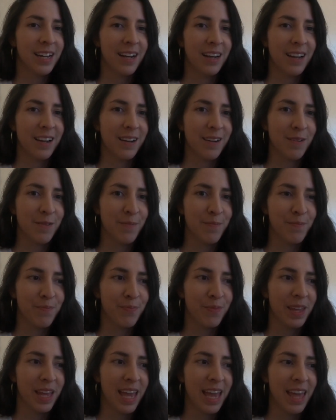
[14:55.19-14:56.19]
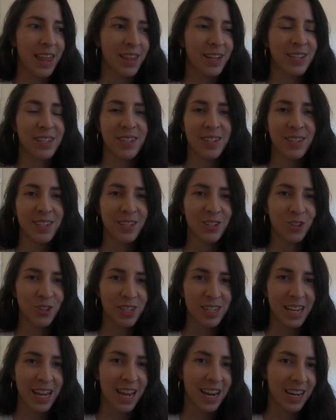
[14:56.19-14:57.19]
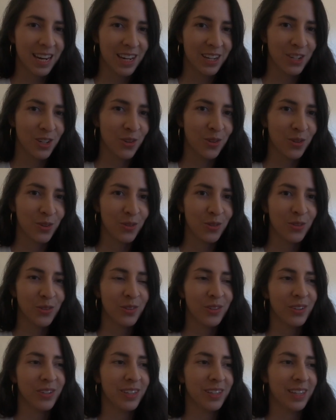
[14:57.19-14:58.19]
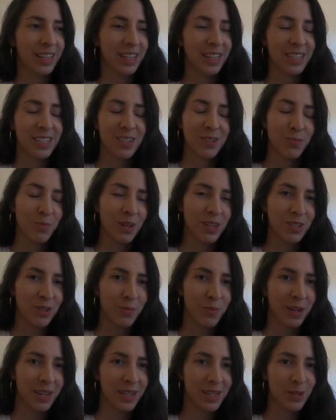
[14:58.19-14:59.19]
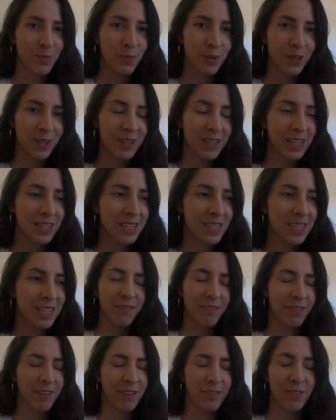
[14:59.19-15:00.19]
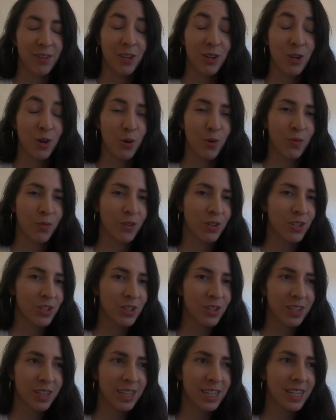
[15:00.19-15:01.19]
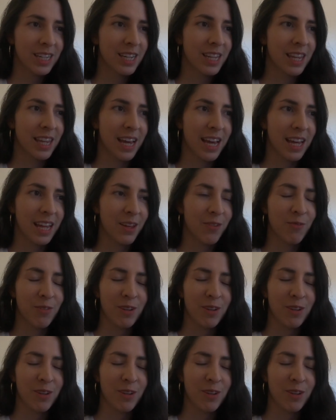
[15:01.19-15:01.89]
And this is just anecdotal, like this is based on my experience. If you know for certain that